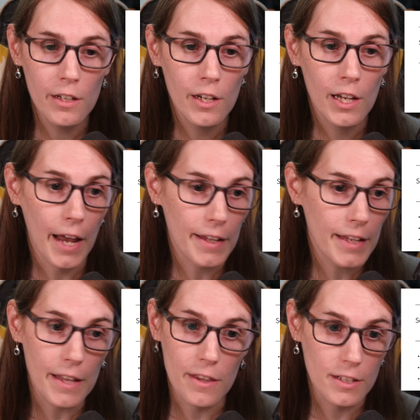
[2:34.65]
And again,
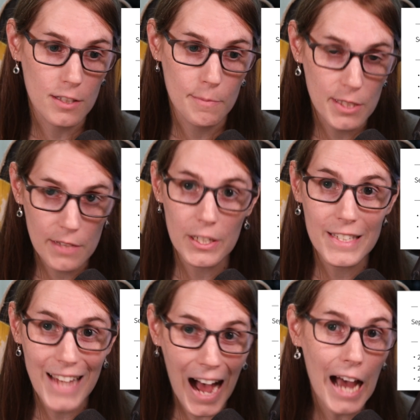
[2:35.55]
the specific
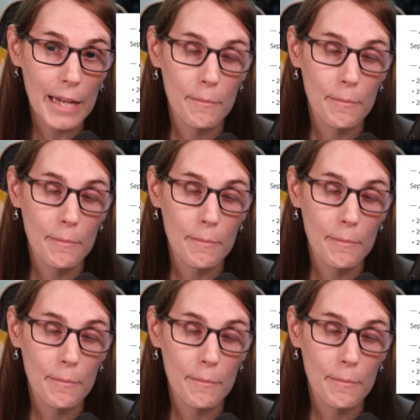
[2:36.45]
time